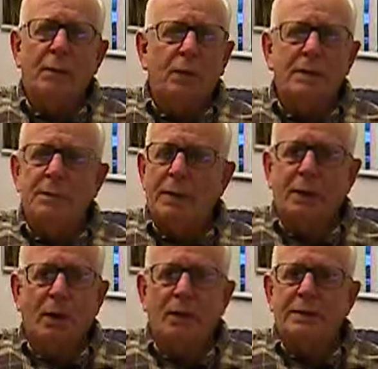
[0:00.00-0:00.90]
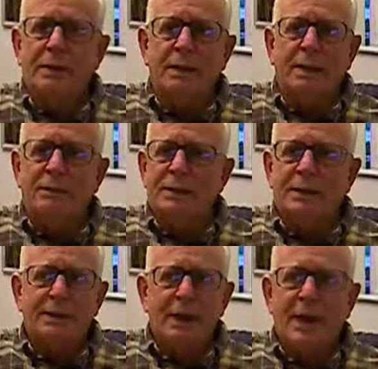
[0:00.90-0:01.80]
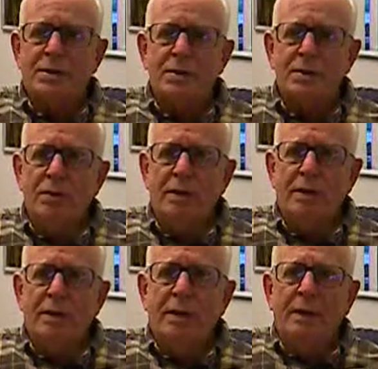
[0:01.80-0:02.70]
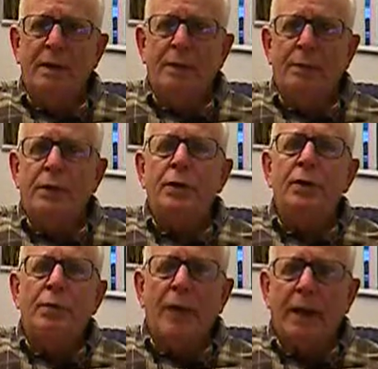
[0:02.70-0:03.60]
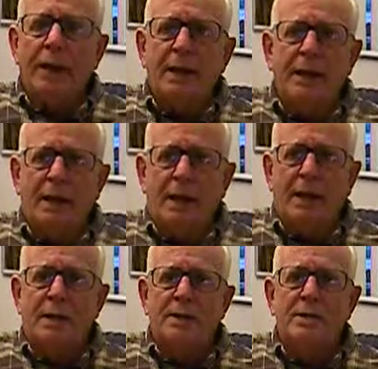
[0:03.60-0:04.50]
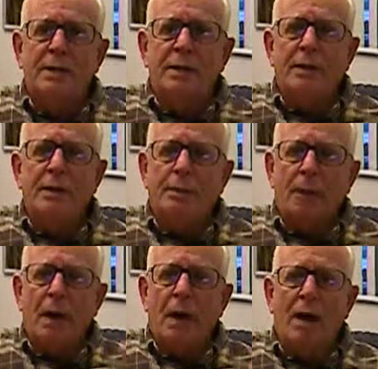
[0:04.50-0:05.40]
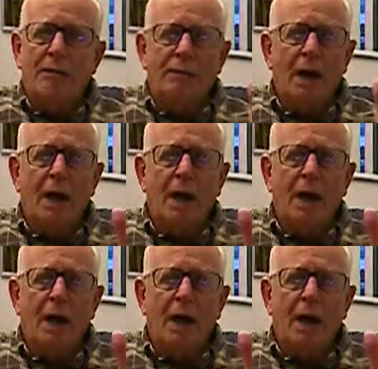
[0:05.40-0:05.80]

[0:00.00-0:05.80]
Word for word: And it wasn't because it was a sad story, but you recognize the power